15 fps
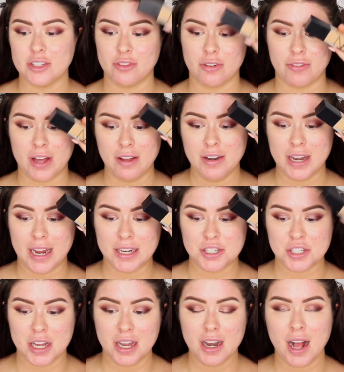So for
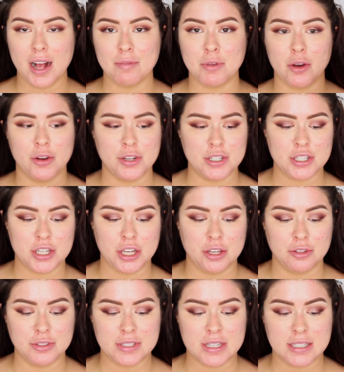foundation, I'm going to
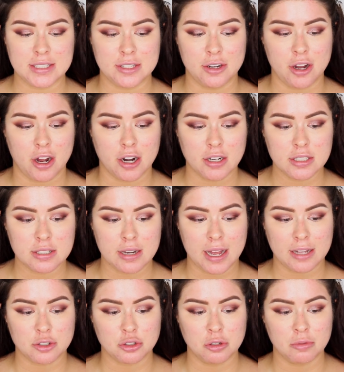use this NARS
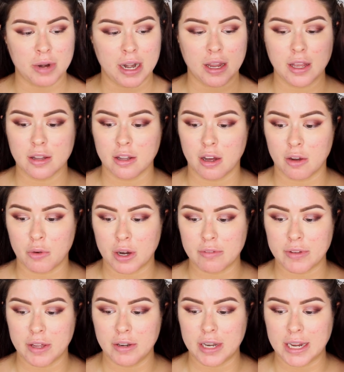Natural Radiant Longwear
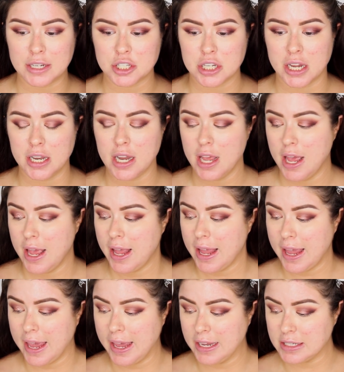Foundation.
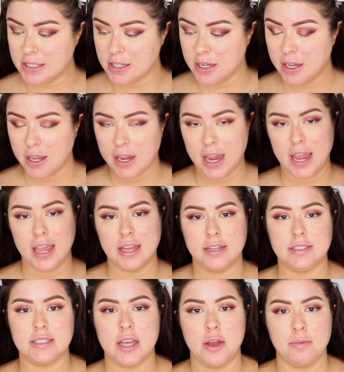It
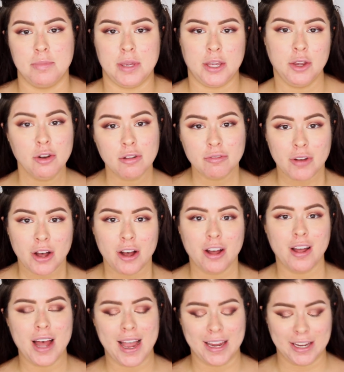is beautiful.
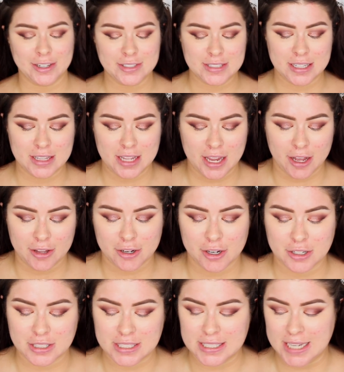I used it the
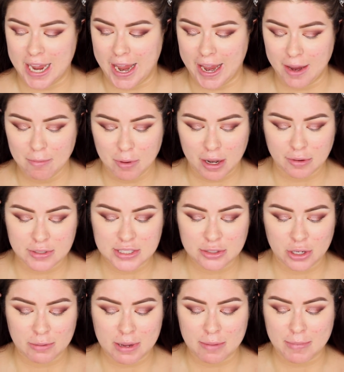other day when I was
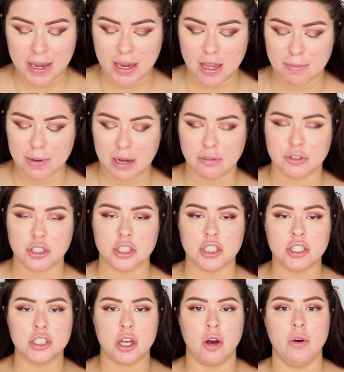doing my makeup and I was
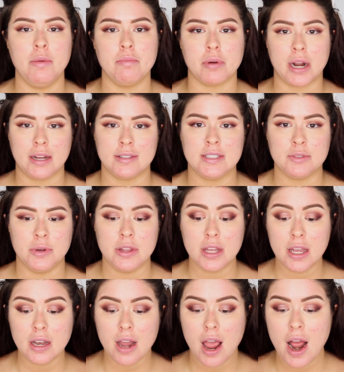just so impressed with
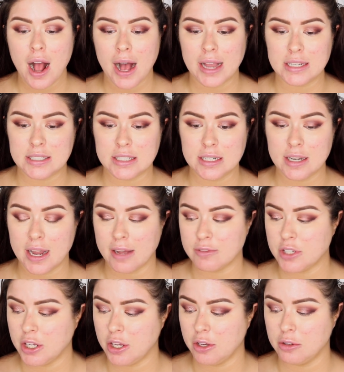it. I didn't have
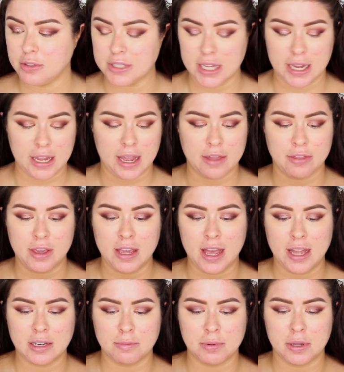to use, like, I think I
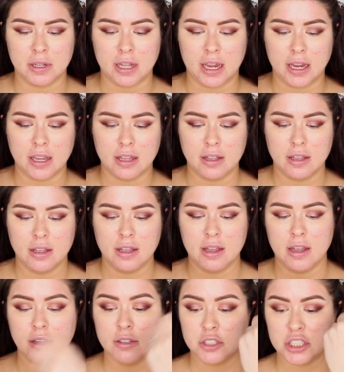had to put like
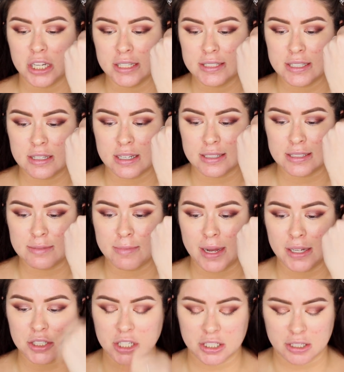just this
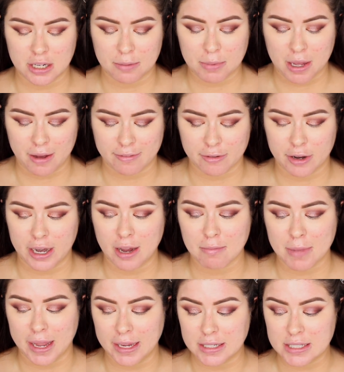much, ended up covering
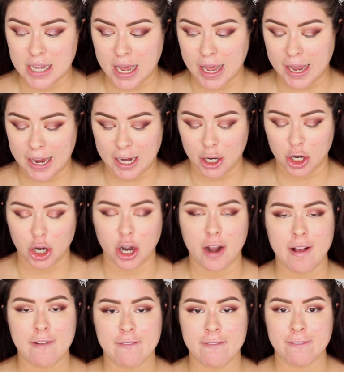my
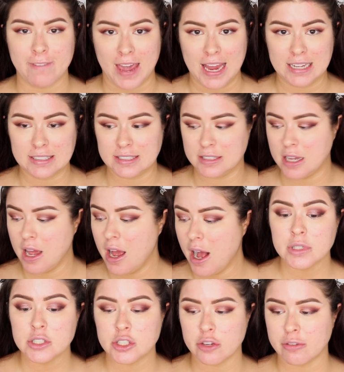entire face.
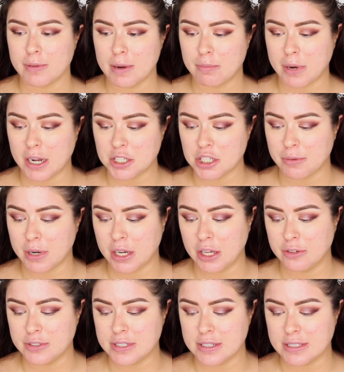So for my brush, I'm going to
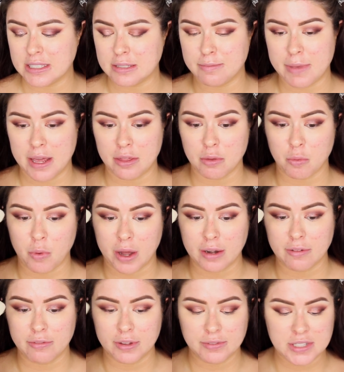use the Smith
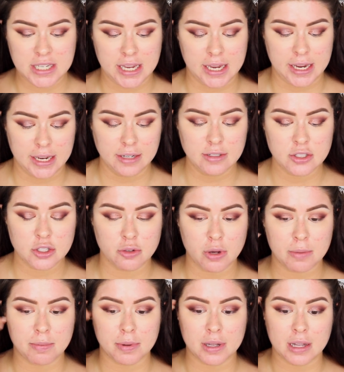115 to
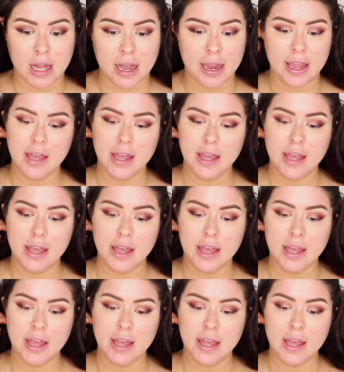apply